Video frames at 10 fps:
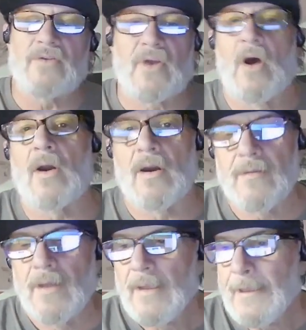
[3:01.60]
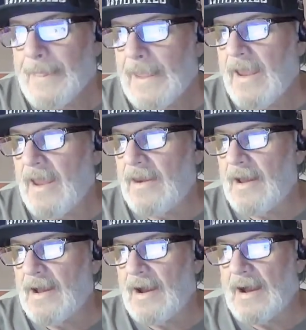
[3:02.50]
Heart. And
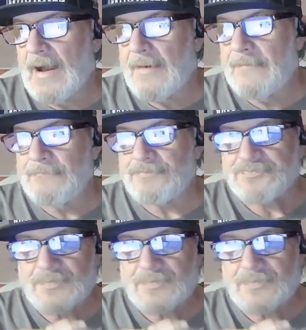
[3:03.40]
uh, um,